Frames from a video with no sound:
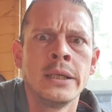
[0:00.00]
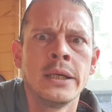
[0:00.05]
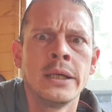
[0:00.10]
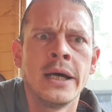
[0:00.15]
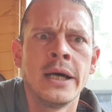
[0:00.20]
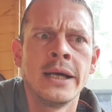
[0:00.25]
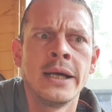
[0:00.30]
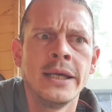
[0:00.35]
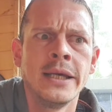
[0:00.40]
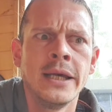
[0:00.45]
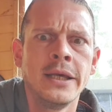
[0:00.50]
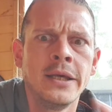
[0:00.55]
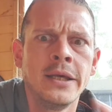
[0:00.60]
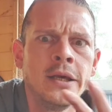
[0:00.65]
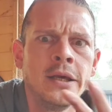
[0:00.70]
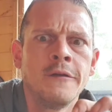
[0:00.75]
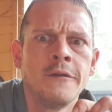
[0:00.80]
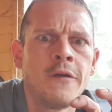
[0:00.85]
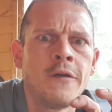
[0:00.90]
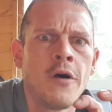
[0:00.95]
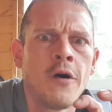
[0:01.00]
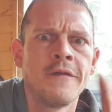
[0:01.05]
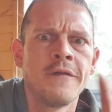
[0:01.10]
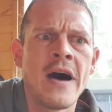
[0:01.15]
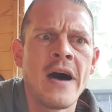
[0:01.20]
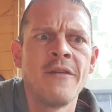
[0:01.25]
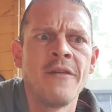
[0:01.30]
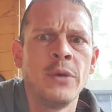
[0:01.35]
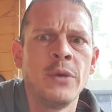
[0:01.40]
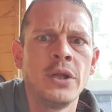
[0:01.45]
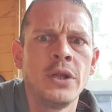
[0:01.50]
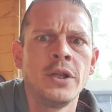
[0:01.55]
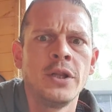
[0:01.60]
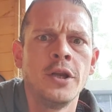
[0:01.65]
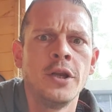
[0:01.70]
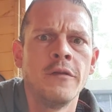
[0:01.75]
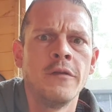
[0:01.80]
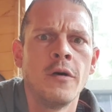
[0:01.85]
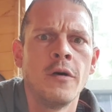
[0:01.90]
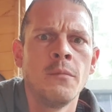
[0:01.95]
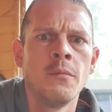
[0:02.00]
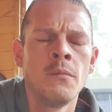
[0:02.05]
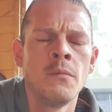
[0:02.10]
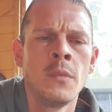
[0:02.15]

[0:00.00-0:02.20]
i.e., 45 million of them.